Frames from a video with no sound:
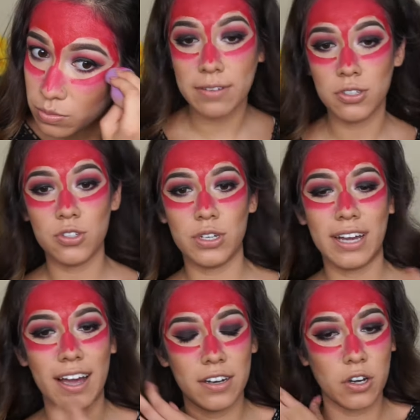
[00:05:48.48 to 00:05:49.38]
Have to do
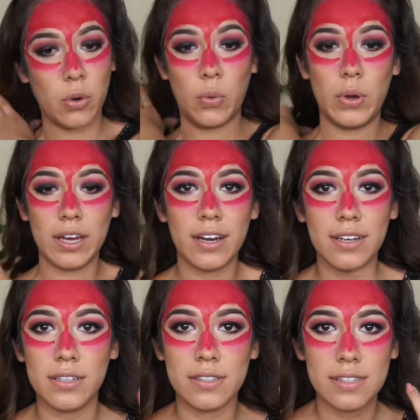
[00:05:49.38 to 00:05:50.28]
it kind of quick
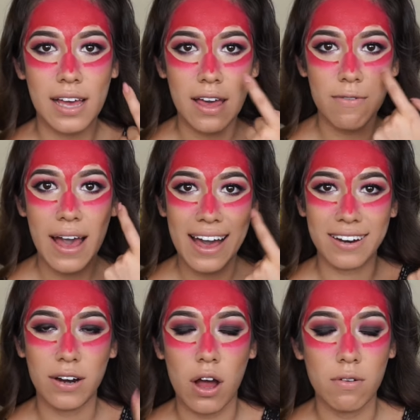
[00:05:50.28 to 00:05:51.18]
because I've
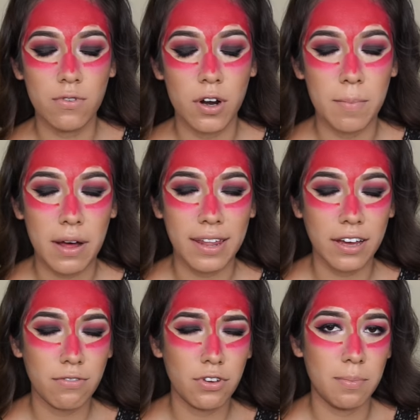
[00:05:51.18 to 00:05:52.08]
had it on for about
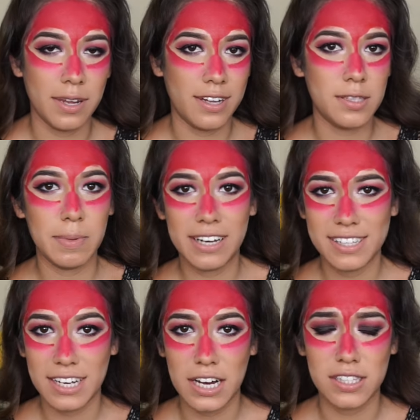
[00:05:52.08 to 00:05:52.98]
like a few minutes
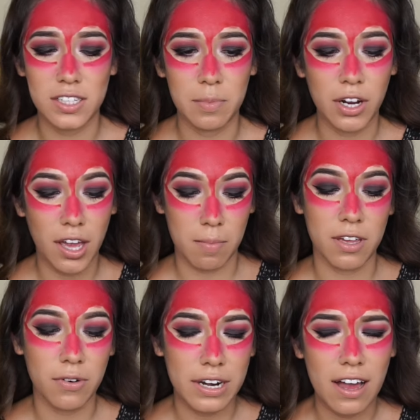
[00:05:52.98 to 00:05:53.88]
because a customer came
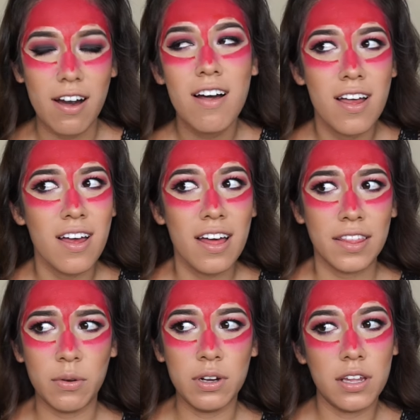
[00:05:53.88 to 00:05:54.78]
in right now.
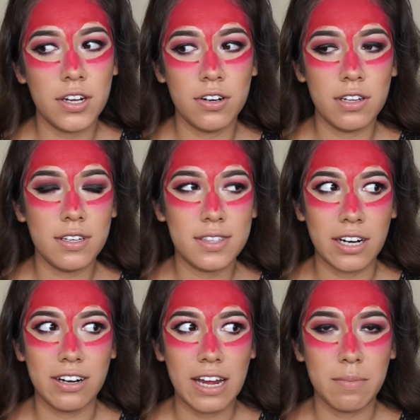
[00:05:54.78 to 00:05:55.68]
They were literally
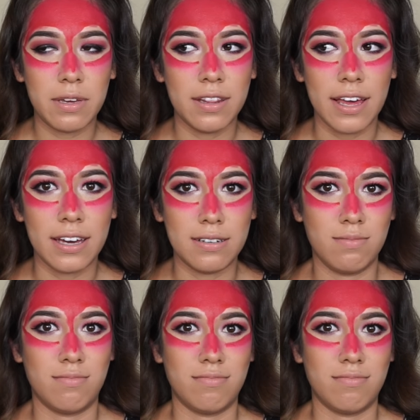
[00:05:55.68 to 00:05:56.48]
staring at me like,